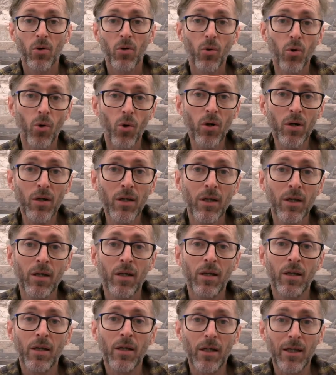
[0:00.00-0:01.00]
Or,
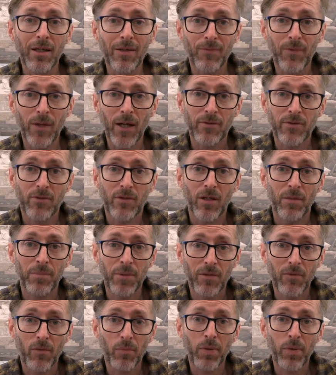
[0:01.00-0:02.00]
if that's a
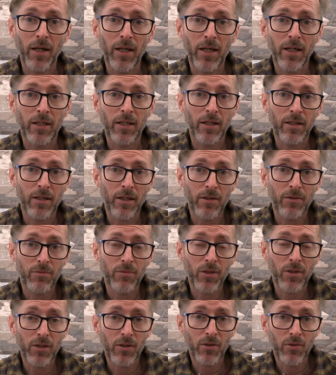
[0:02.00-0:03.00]
bit of a pain, another
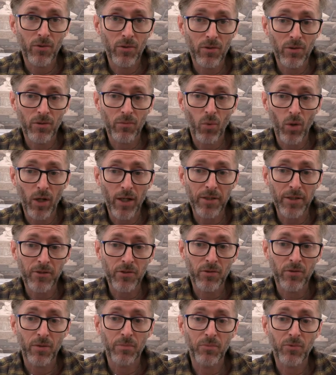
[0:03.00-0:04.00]
really good way
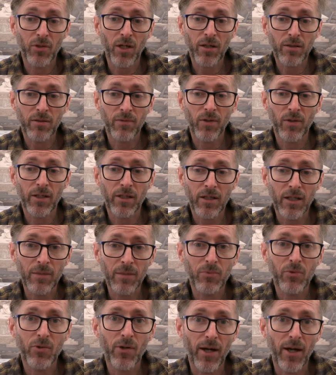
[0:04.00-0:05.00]
to objectively
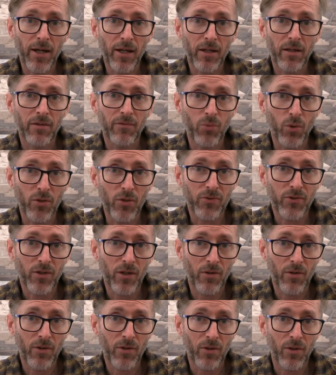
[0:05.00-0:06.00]
keep track of what's
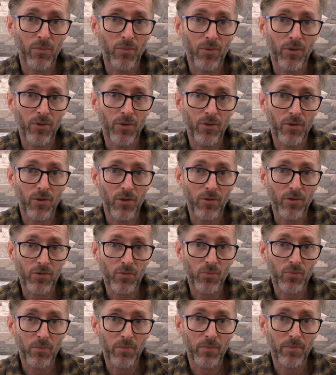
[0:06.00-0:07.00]
going on with your
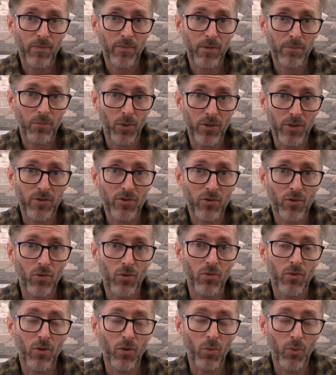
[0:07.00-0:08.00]
dog's body
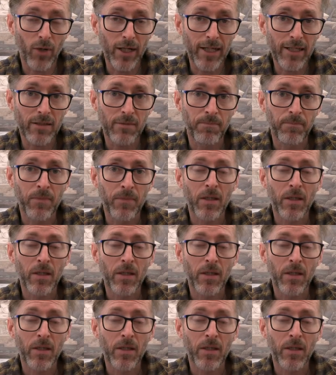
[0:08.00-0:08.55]
score or weight